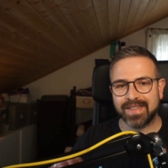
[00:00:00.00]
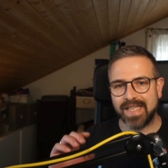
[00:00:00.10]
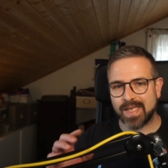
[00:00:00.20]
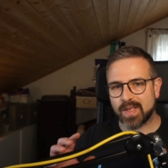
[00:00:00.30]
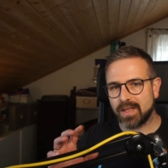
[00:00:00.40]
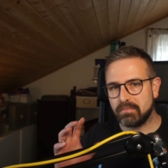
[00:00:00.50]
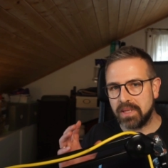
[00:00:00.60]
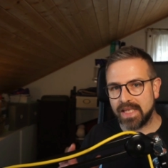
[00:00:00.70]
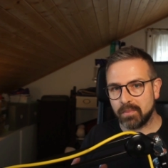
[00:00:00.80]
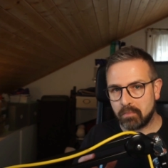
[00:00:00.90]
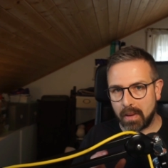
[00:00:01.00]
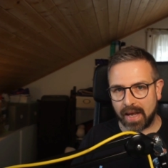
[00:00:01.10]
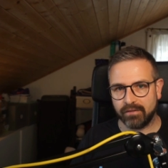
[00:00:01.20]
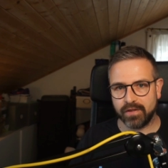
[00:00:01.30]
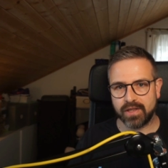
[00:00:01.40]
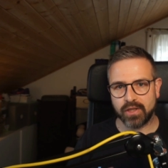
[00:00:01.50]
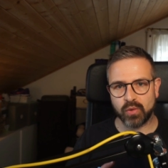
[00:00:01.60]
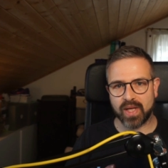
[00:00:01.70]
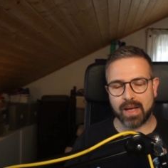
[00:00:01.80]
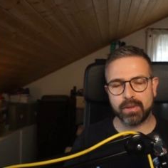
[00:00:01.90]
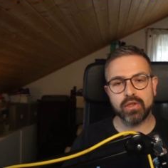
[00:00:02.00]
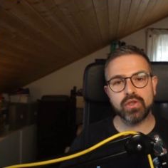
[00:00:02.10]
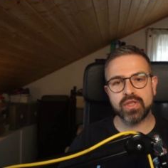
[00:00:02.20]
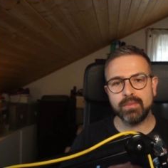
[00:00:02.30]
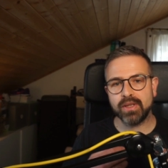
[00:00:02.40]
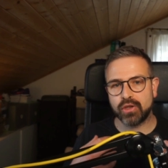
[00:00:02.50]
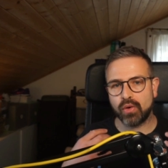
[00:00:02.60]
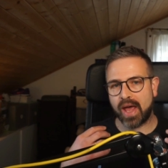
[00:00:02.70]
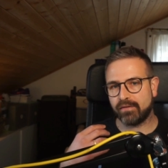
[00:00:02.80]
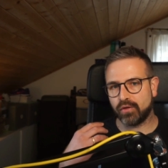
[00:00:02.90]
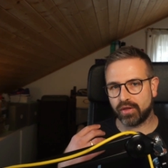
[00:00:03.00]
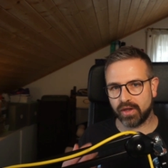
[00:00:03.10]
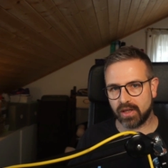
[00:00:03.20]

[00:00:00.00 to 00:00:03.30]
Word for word: this is an immediate benefit that you get because you simply don't have to think